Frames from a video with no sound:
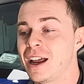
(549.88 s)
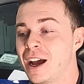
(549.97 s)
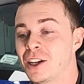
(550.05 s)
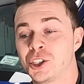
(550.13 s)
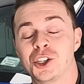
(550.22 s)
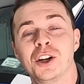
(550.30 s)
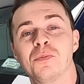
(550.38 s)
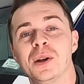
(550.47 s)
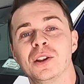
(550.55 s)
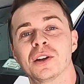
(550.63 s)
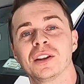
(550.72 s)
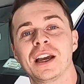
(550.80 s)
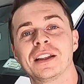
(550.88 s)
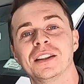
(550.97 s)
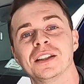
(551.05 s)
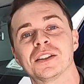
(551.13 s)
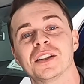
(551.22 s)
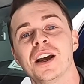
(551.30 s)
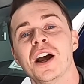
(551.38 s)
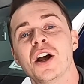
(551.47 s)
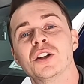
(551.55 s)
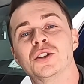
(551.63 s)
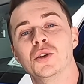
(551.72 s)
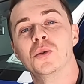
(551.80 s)
shouldn't be looking like this
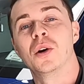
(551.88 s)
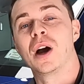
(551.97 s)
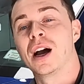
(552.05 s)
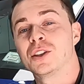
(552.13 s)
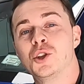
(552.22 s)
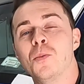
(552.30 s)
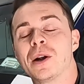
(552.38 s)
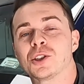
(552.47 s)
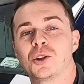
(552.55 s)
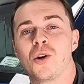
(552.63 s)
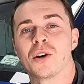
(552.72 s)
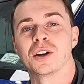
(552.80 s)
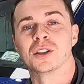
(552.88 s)
too much longer.